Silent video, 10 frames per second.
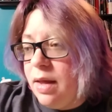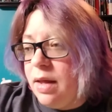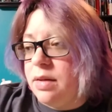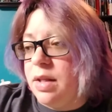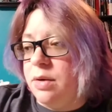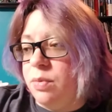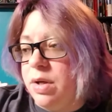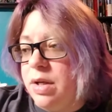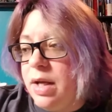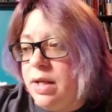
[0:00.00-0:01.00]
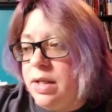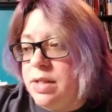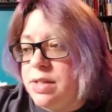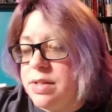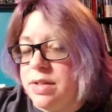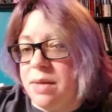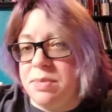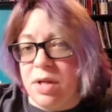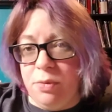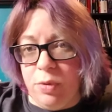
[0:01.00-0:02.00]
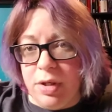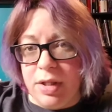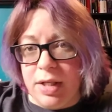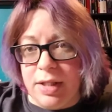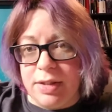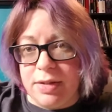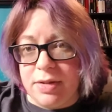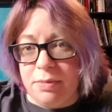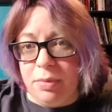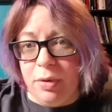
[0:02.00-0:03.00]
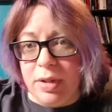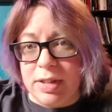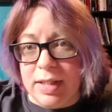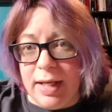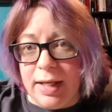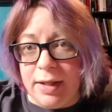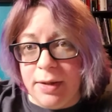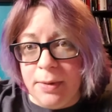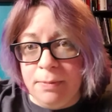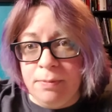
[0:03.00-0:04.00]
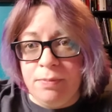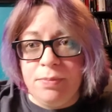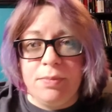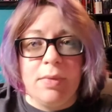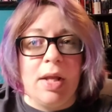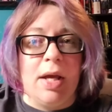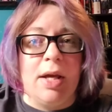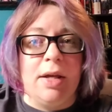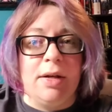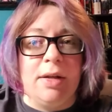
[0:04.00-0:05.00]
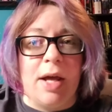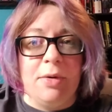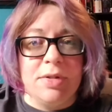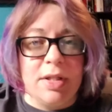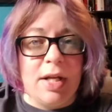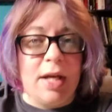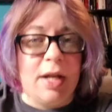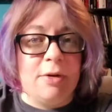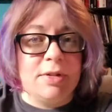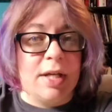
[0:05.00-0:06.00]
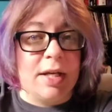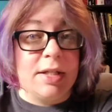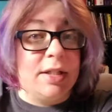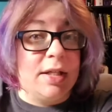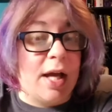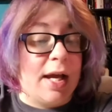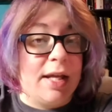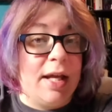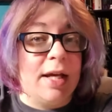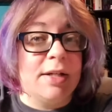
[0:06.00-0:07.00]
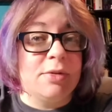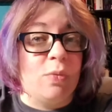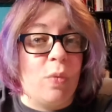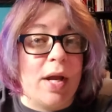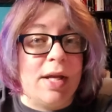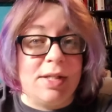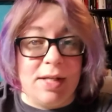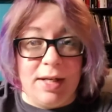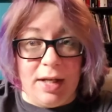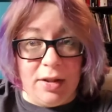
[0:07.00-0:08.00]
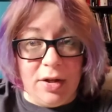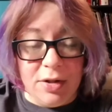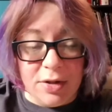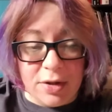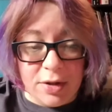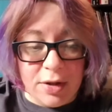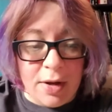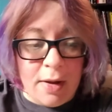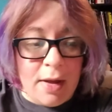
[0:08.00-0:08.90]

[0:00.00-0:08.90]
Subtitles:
And then one night he stepped on one of the kittens and broke its leg. And that was the night I was like, I can't wait any longer.